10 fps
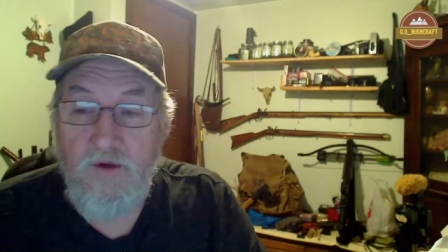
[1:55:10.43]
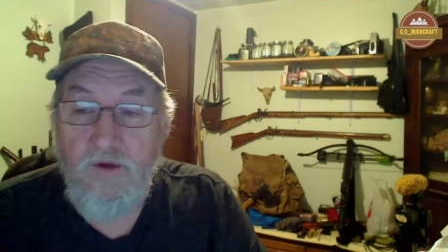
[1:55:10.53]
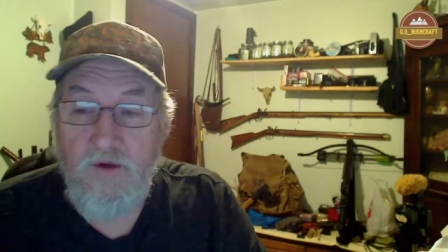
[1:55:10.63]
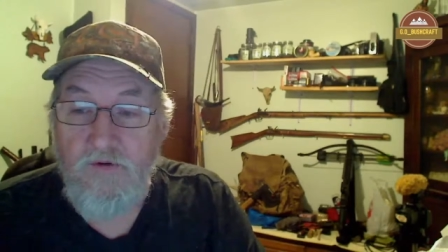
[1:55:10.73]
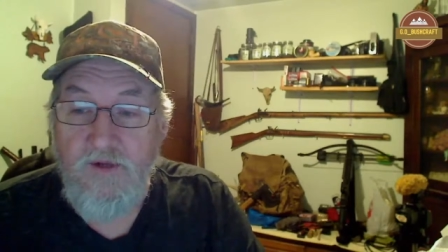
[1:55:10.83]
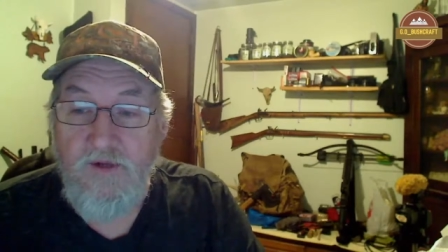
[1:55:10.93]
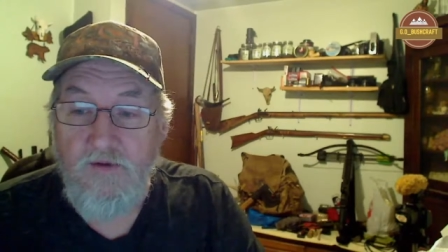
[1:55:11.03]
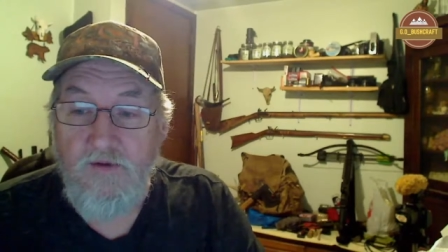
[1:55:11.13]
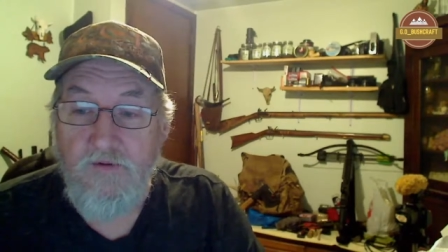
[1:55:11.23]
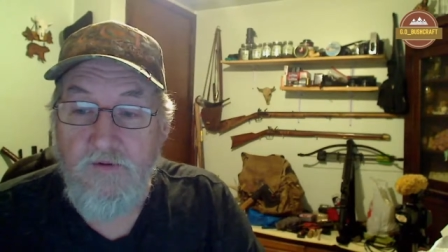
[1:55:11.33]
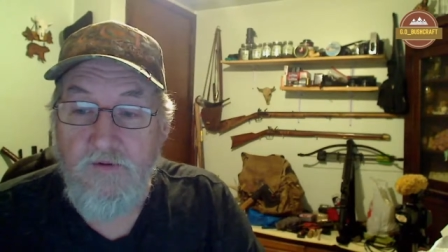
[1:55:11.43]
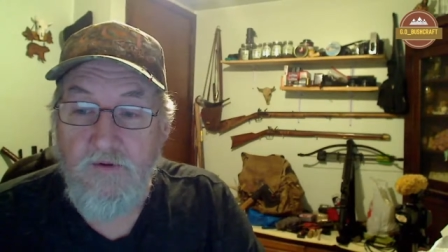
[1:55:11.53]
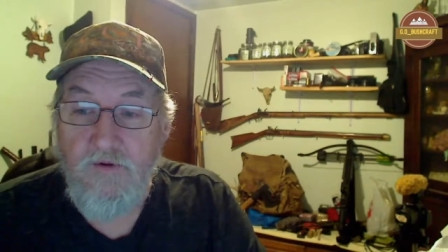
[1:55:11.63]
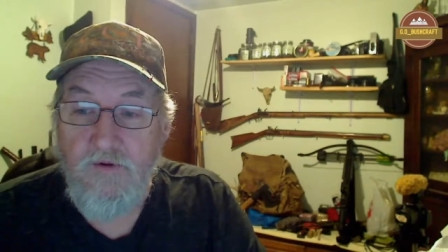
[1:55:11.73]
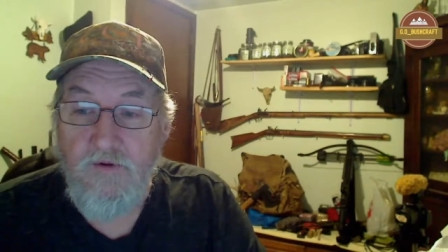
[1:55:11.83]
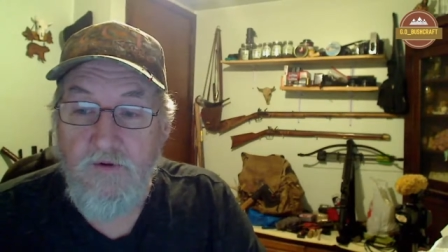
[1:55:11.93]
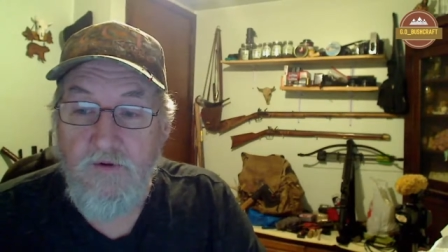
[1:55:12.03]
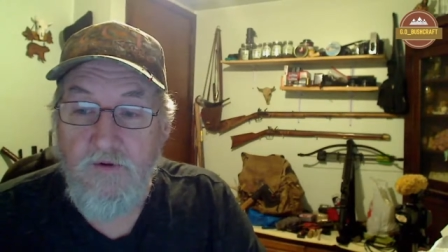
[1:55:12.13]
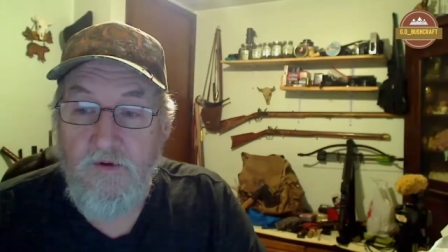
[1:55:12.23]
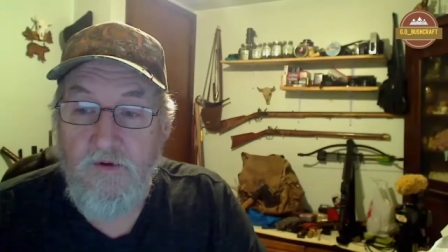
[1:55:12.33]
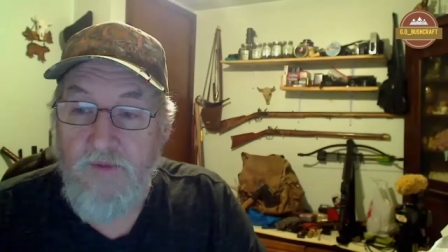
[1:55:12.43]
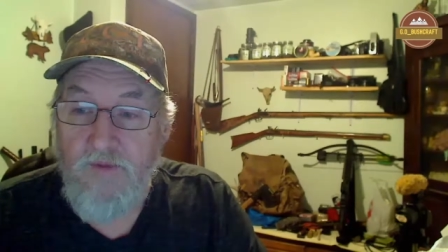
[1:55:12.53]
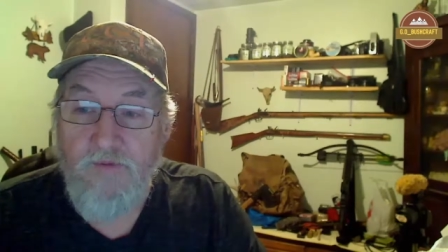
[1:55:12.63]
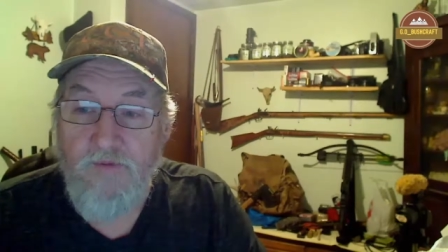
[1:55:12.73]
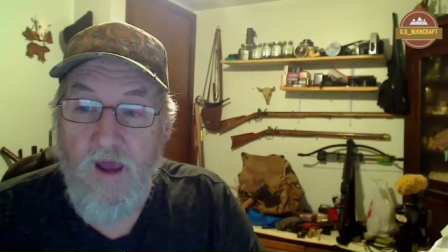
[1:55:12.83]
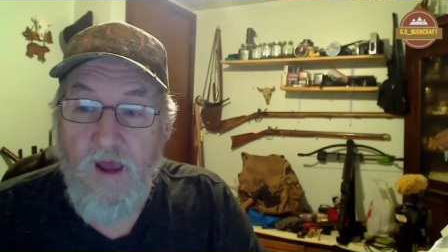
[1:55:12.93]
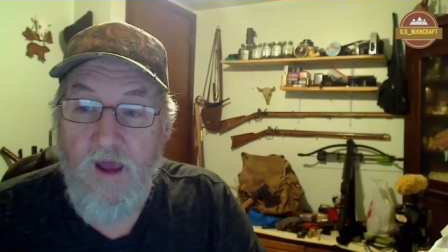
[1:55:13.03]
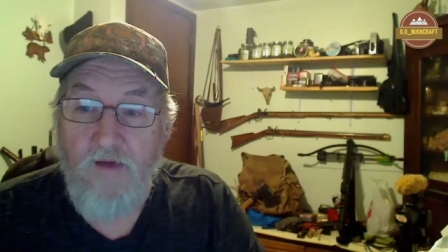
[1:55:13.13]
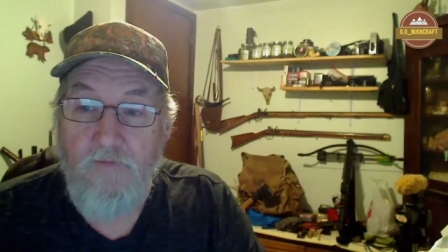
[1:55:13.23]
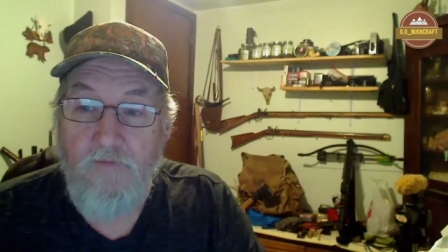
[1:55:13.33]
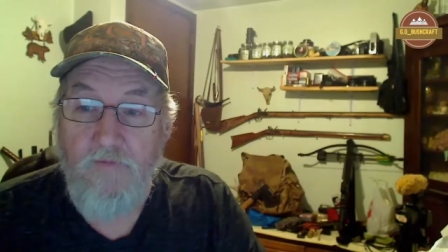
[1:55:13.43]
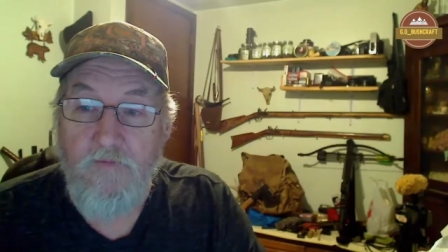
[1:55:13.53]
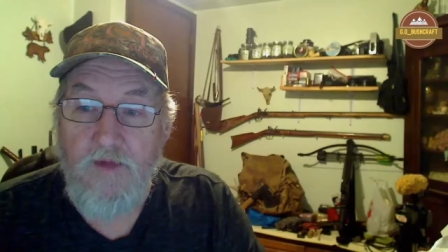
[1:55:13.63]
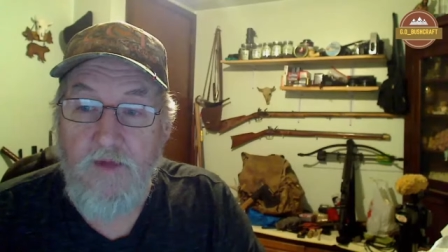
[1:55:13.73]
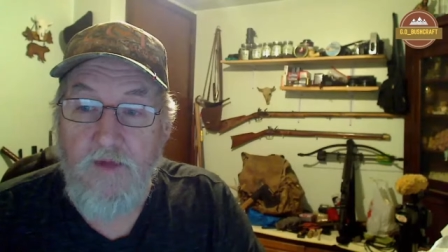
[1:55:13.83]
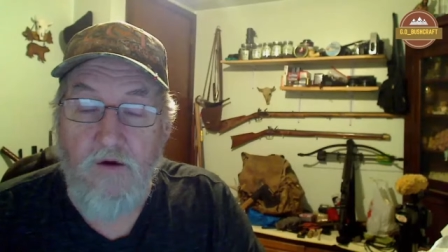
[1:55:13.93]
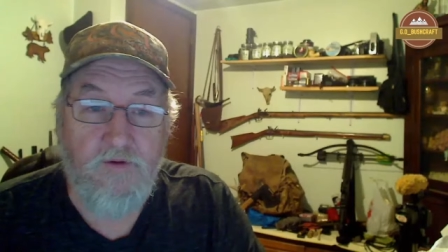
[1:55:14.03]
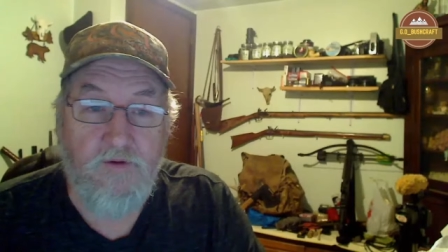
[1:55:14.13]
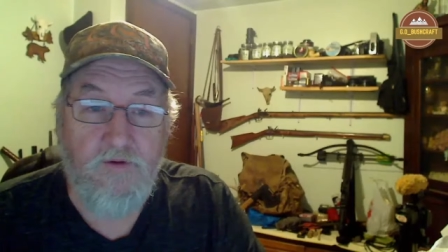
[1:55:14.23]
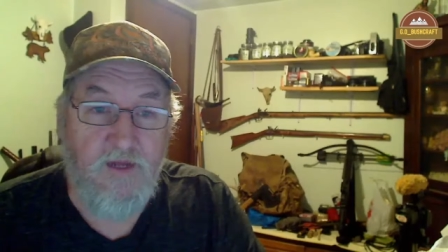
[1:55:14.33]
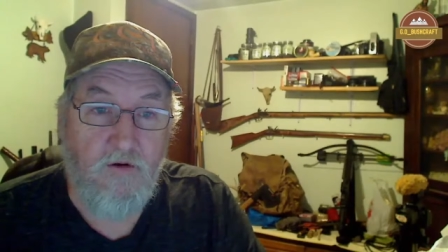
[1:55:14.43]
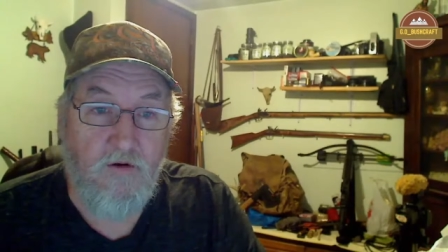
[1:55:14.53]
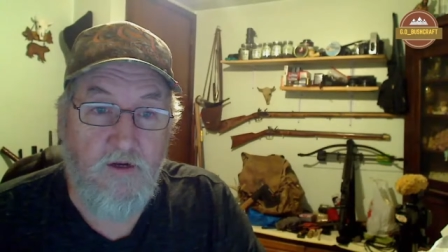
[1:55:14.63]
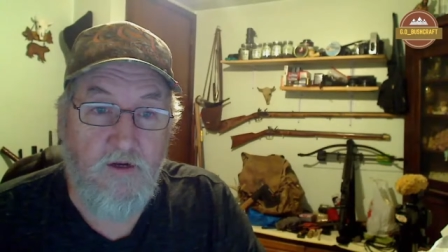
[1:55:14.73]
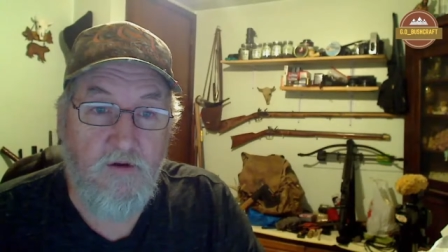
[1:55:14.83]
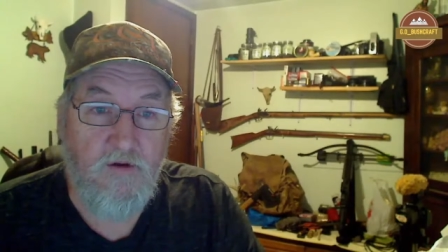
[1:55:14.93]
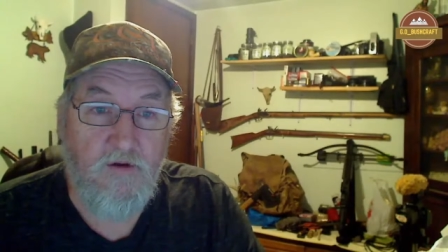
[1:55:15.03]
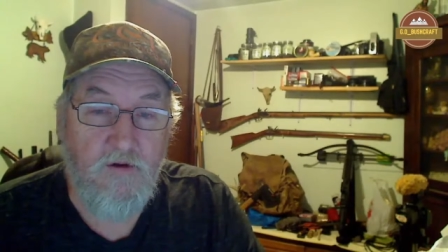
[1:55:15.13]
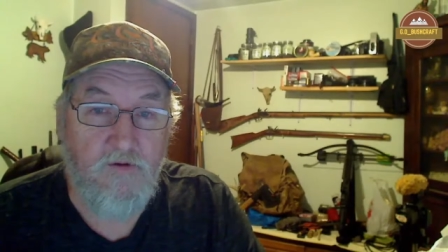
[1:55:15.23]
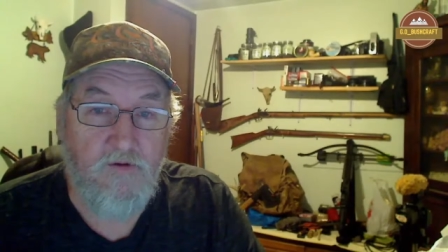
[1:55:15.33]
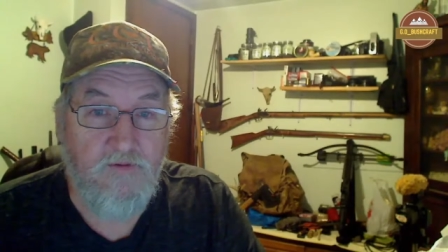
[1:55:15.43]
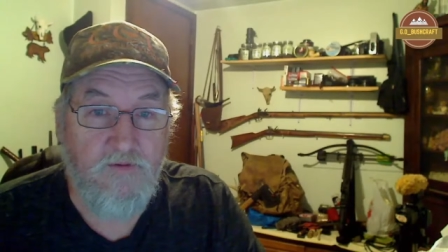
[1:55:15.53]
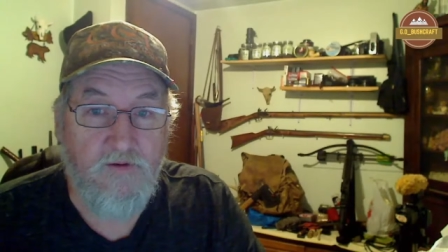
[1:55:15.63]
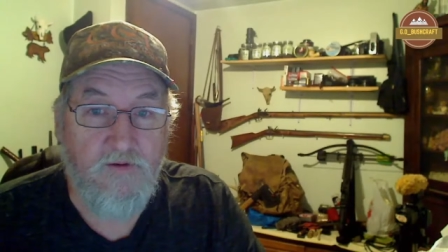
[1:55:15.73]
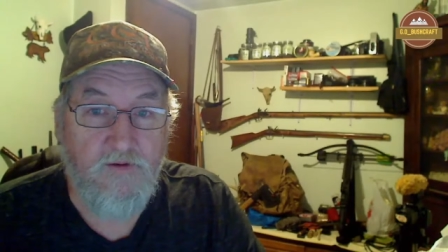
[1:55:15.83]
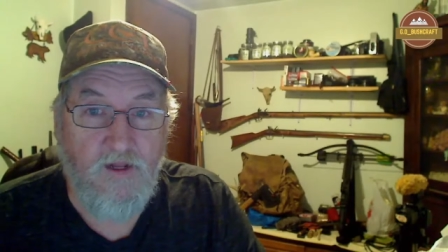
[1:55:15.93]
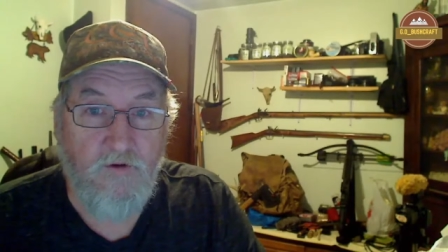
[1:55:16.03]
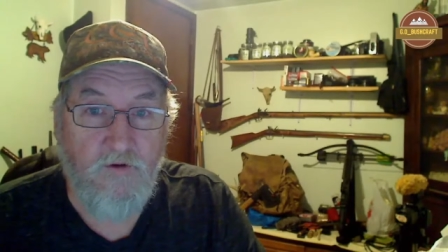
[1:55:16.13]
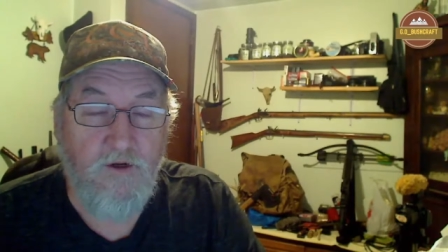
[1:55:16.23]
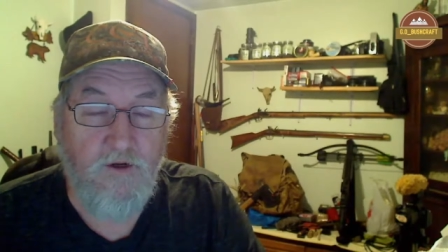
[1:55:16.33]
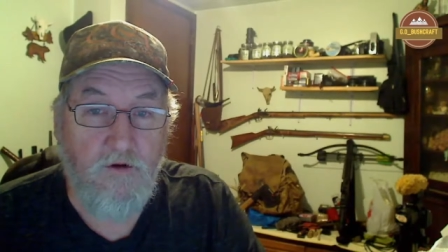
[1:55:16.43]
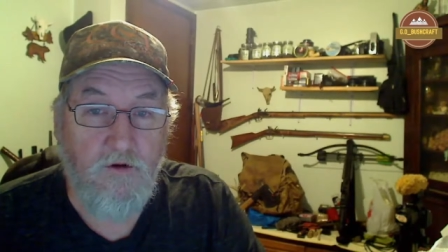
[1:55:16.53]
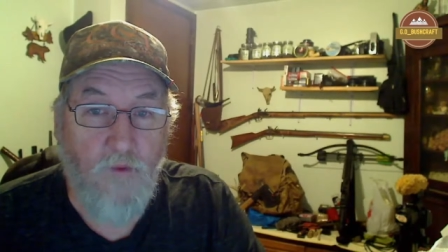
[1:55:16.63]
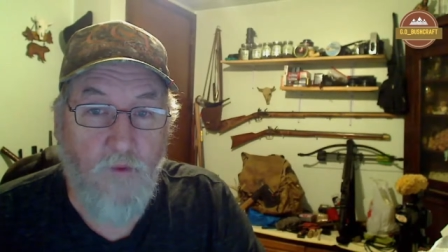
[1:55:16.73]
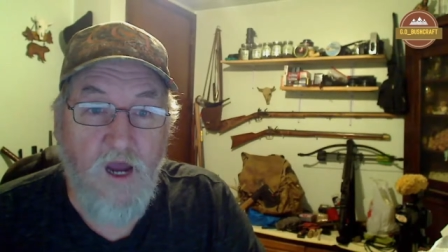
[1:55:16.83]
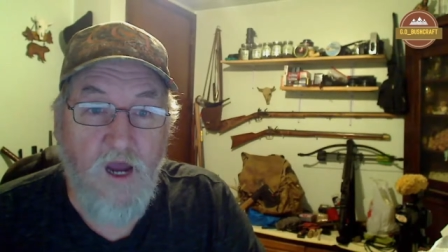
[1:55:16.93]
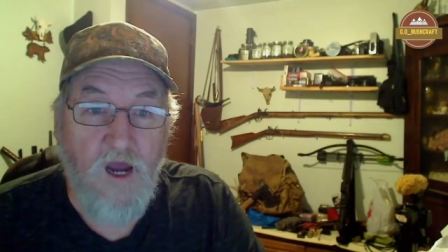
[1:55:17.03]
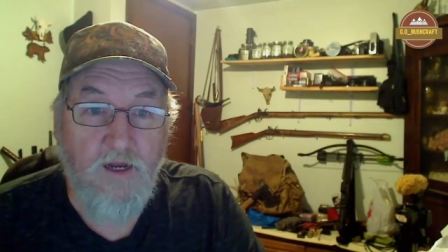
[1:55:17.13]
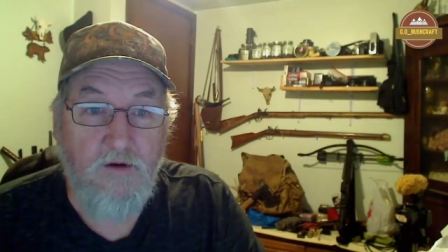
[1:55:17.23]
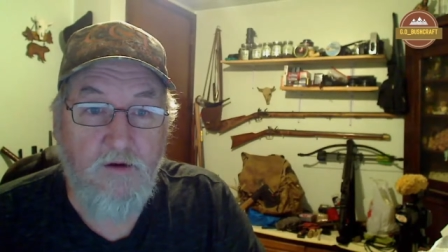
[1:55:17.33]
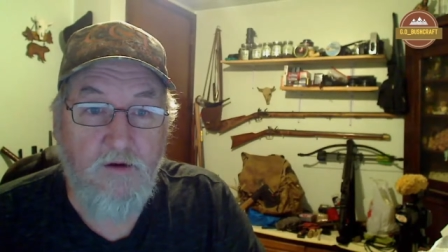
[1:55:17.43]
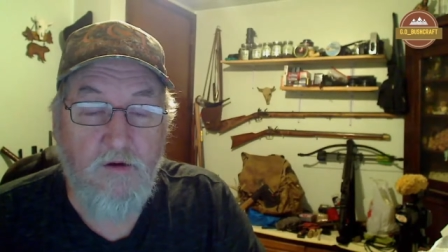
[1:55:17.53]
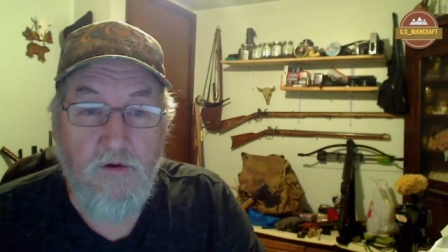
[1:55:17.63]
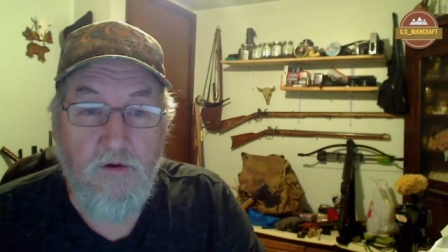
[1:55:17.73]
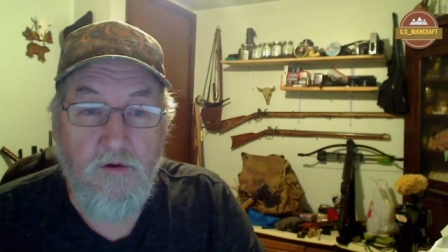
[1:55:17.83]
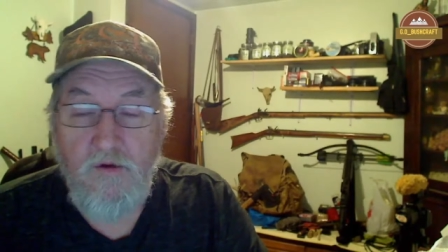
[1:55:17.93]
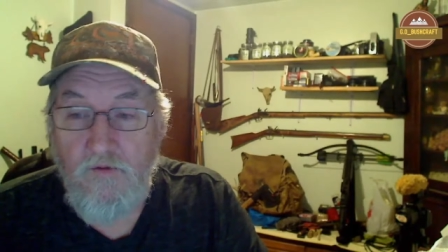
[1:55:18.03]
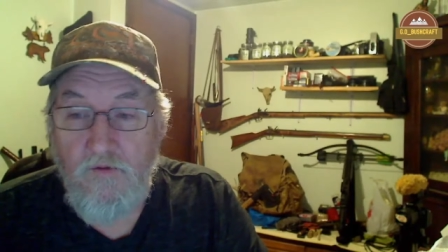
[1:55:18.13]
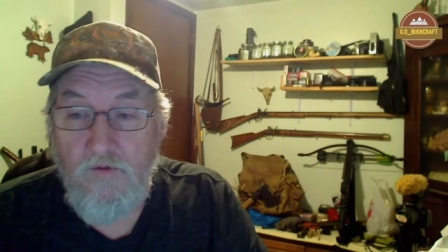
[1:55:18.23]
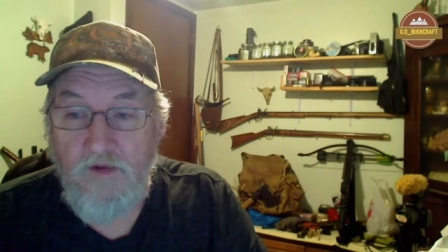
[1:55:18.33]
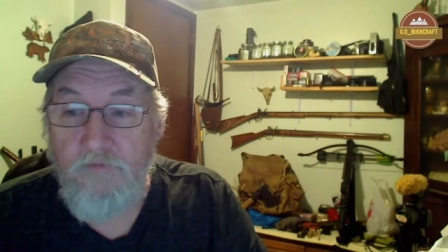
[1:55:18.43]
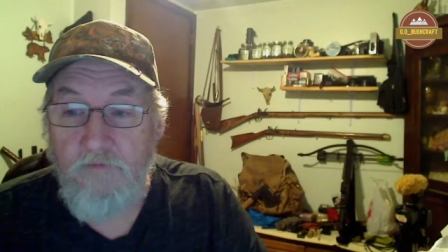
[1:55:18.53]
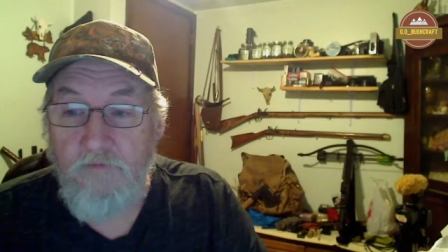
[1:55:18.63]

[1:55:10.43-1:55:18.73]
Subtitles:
There's tins that people have. They call it cellaring. Just like cellaring your wine and your whatever.